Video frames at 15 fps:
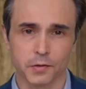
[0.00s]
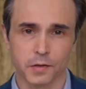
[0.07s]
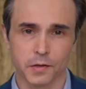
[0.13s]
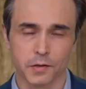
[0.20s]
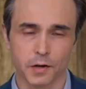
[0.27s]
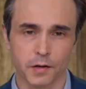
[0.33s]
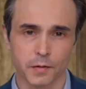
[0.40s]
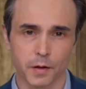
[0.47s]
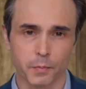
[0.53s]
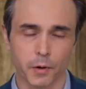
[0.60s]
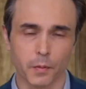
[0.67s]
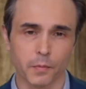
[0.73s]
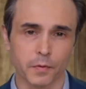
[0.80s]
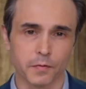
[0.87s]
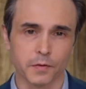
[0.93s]
It's not a
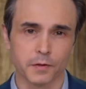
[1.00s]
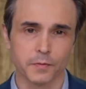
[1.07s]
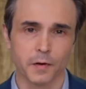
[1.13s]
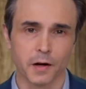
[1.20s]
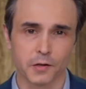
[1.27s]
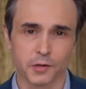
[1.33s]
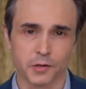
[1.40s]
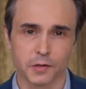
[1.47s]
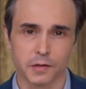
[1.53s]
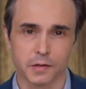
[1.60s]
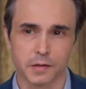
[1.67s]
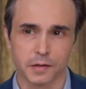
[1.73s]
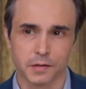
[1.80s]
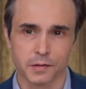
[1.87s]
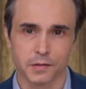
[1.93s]
problem of dysfunction.
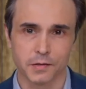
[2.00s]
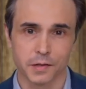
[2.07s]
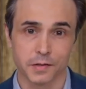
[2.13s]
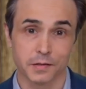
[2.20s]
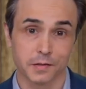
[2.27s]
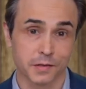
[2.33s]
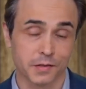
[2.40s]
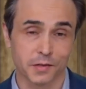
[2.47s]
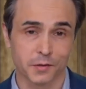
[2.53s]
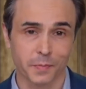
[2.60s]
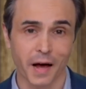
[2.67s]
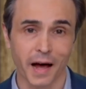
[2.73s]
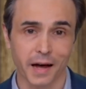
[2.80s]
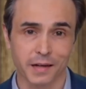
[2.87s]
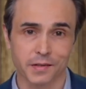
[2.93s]
It's just it's just
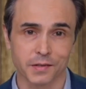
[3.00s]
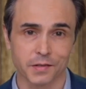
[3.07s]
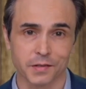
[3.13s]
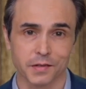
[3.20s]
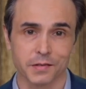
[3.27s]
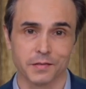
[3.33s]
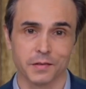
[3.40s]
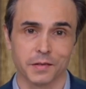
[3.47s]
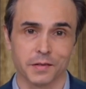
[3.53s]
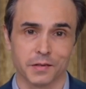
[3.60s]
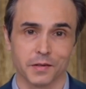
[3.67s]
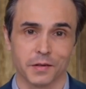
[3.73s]
packed. It's just it's